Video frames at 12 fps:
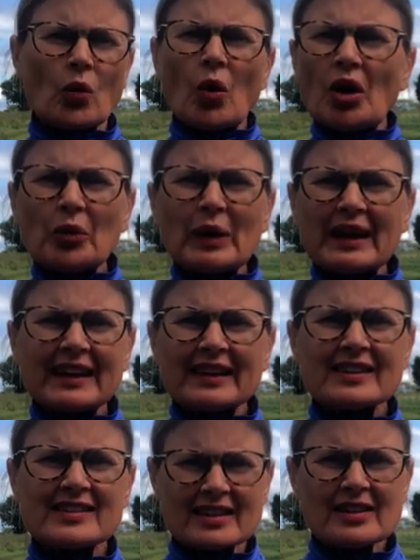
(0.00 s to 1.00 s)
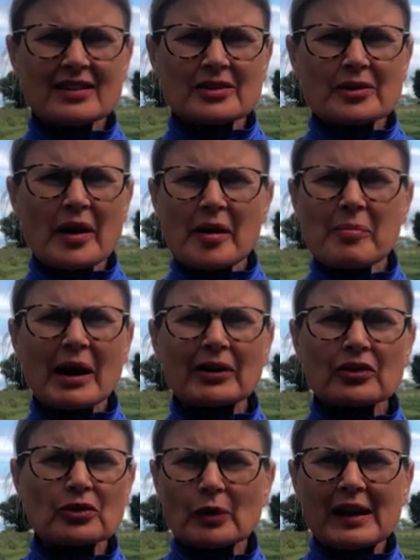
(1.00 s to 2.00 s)
what are we going to do
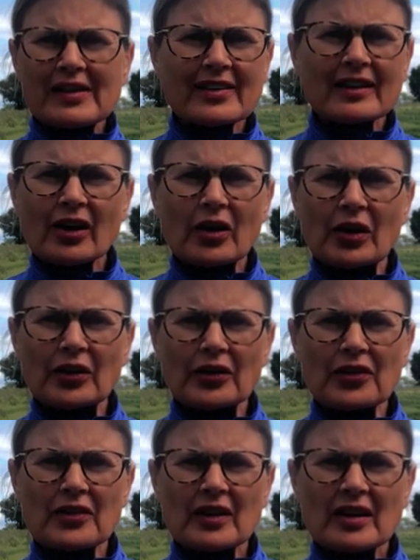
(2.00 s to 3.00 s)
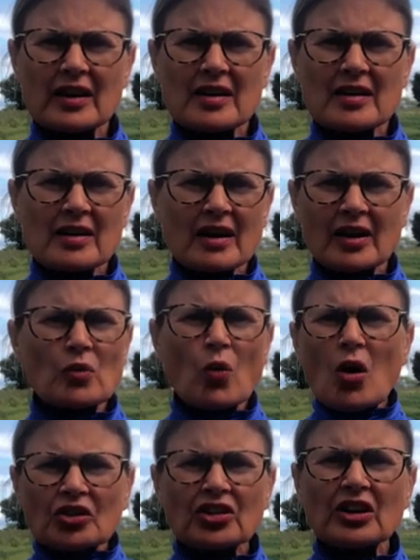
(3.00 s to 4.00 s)
about tweet-alongs and
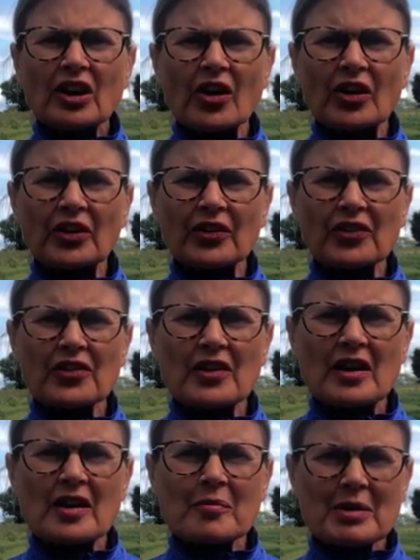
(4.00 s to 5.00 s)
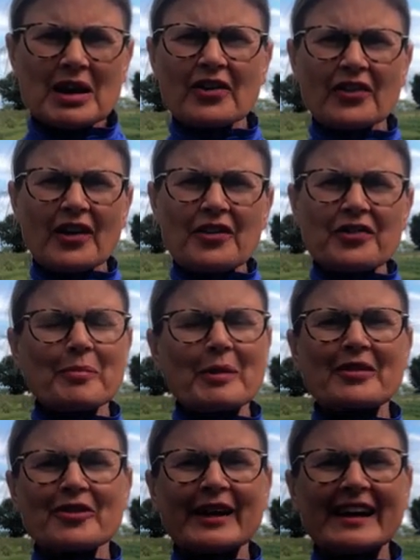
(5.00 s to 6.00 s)
watch-alongs? Because those have
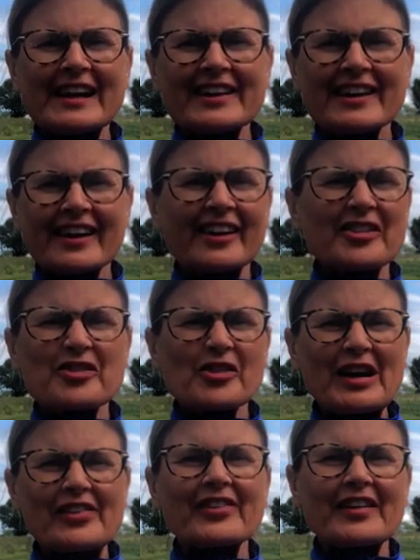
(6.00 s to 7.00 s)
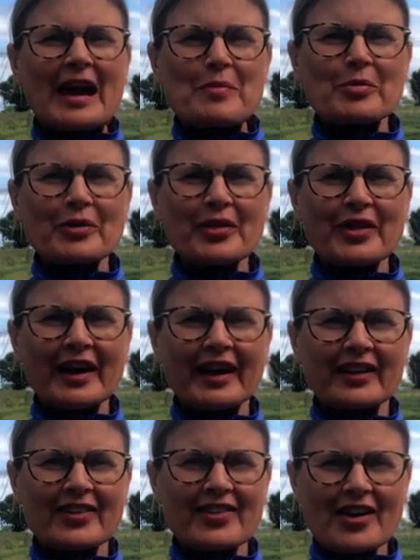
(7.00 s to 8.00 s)
been really kind of great staple
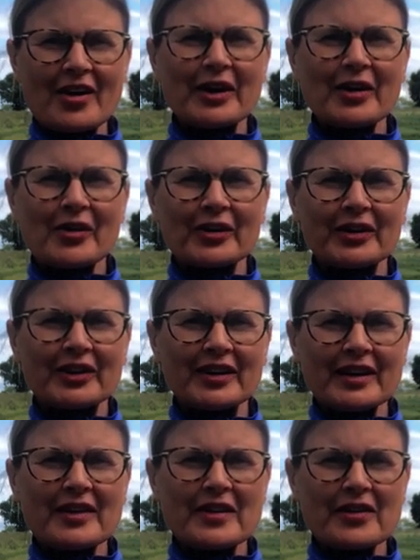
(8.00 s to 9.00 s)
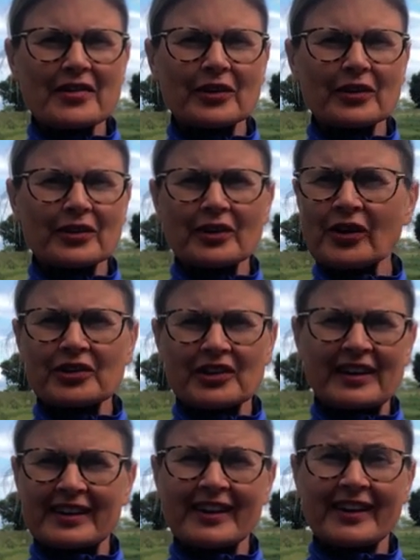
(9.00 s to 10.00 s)
things going on in this
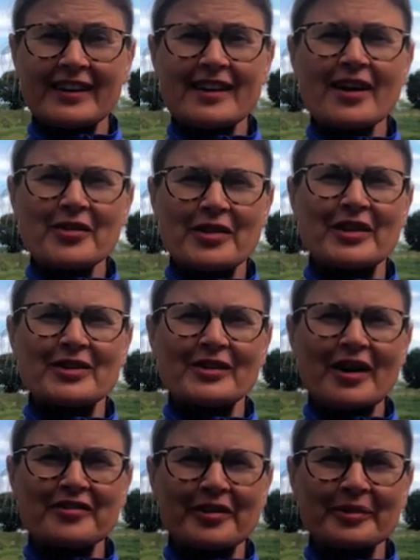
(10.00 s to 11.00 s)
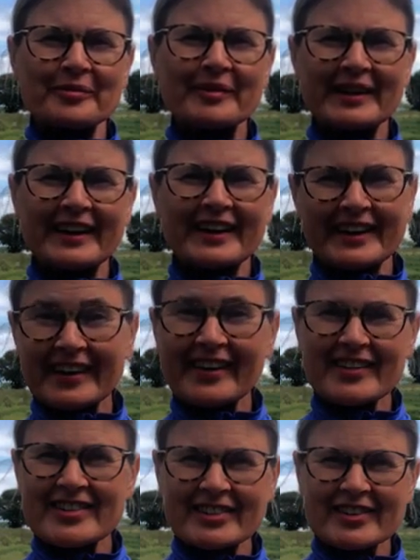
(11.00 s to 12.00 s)
lockdown, and I know that you love them, and
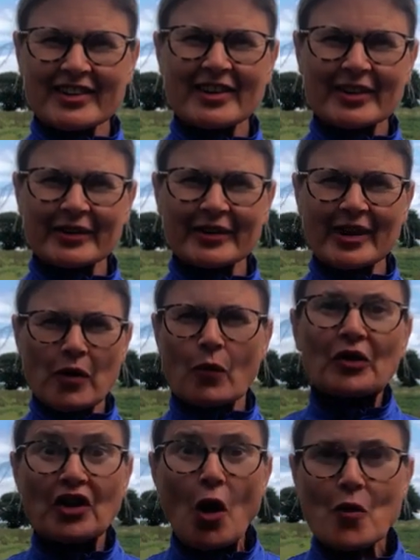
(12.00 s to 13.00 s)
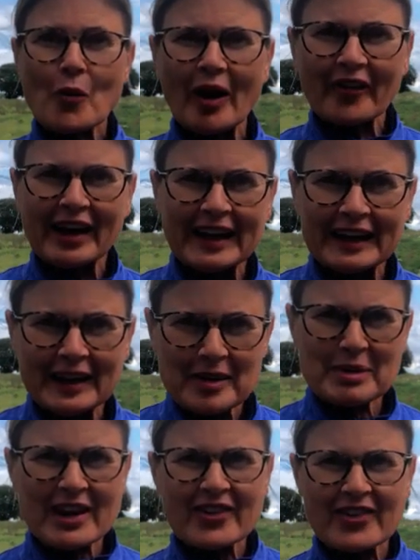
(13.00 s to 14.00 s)
I do too. Well, don't worry,
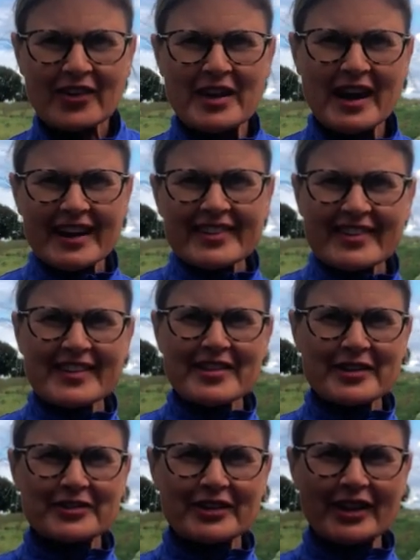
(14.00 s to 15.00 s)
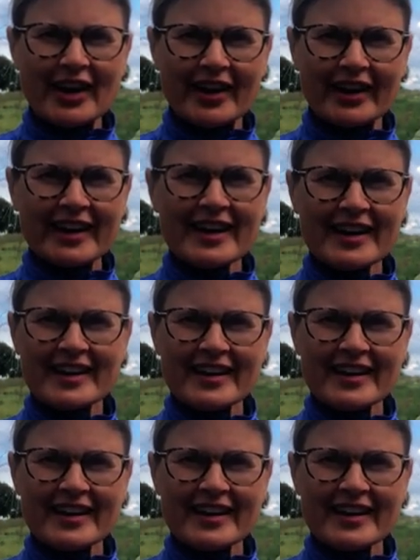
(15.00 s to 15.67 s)
because on the 18th of July,